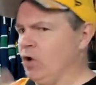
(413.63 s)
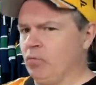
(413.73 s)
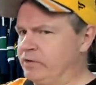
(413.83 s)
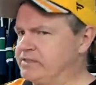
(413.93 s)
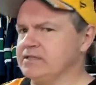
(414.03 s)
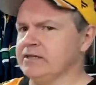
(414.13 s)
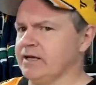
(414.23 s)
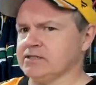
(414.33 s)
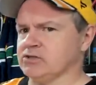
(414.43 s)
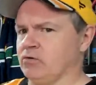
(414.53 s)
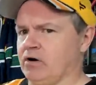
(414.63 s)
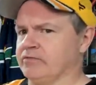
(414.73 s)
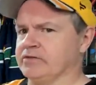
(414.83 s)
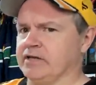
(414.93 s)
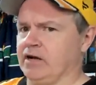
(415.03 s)
we see that so
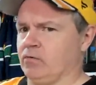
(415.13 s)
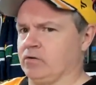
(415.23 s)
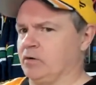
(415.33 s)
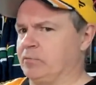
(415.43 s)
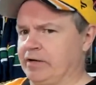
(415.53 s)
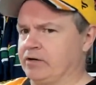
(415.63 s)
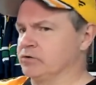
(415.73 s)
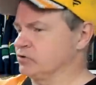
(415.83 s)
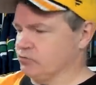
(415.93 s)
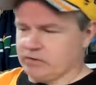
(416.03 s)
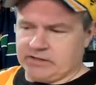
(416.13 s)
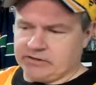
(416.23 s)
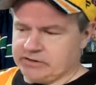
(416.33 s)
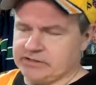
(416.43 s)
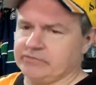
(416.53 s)
often now where a player who's a really
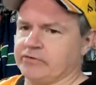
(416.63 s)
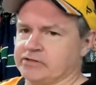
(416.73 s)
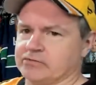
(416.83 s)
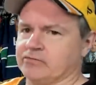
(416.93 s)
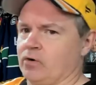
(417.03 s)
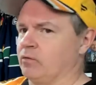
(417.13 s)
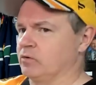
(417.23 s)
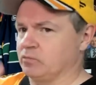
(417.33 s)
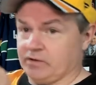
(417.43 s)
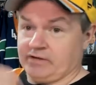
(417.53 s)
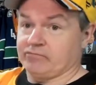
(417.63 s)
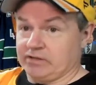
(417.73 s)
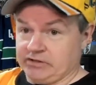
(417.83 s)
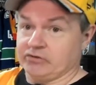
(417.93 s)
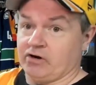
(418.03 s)
good defensive forward will have
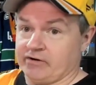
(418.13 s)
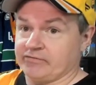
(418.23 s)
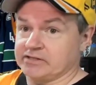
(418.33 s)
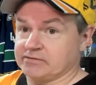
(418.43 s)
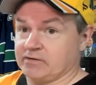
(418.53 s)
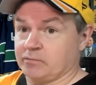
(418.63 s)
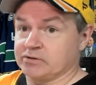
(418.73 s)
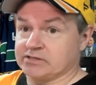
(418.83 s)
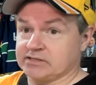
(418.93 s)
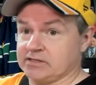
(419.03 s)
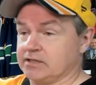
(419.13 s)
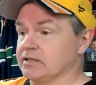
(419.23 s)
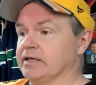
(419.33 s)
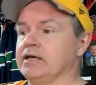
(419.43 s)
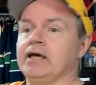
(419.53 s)
really good offensive numbers and suddenly,